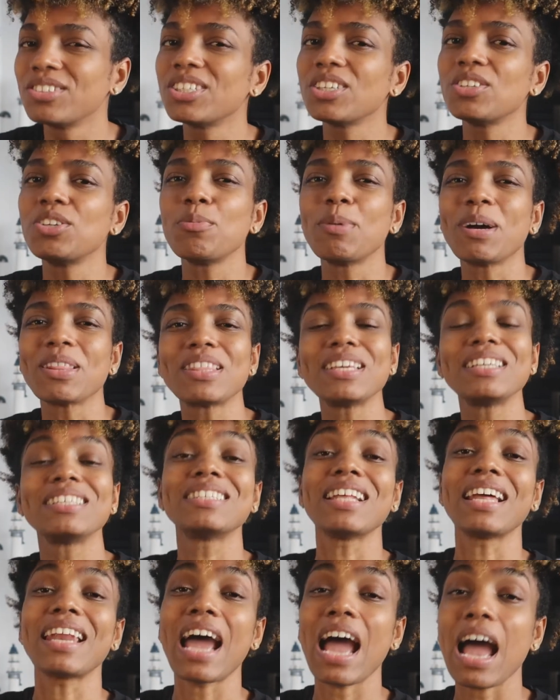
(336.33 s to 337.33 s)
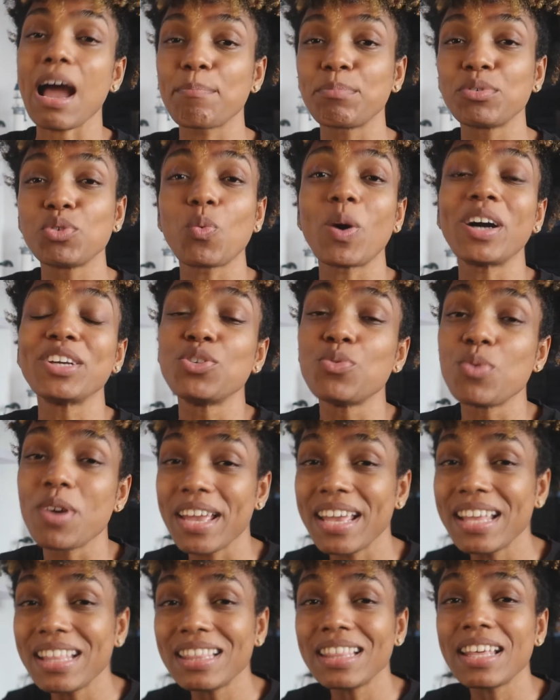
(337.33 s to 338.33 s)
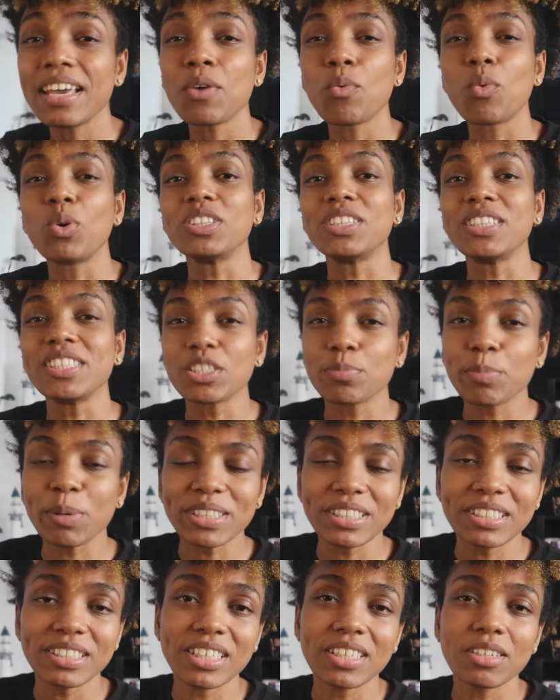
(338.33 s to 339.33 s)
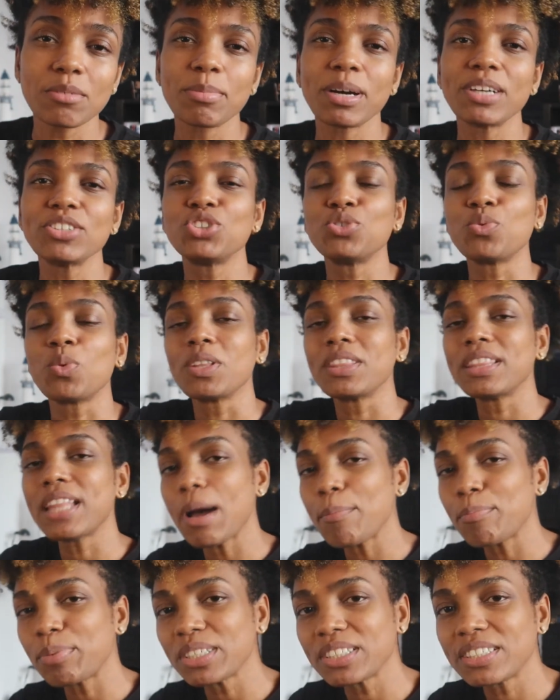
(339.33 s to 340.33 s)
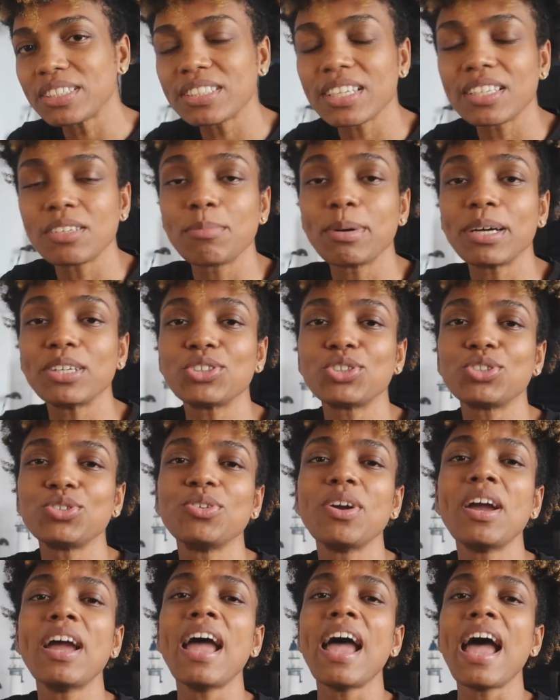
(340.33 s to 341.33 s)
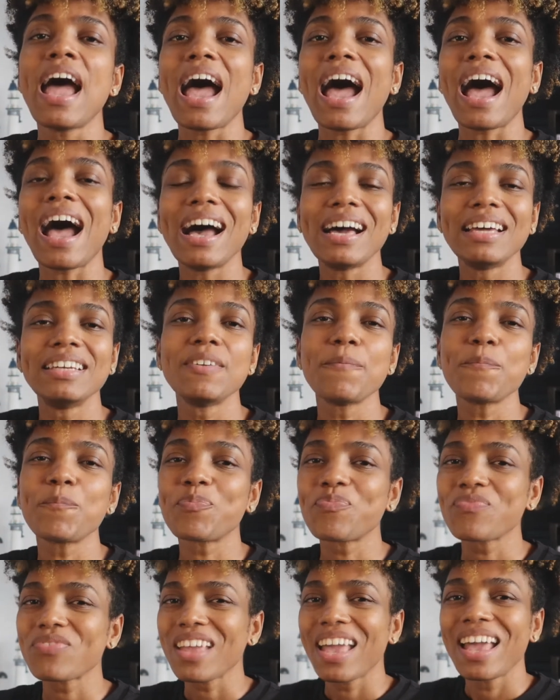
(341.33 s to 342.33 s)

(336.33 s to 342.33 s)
They'll tell you about things that happened while you were in there, what this person said about you, what that person said about you. And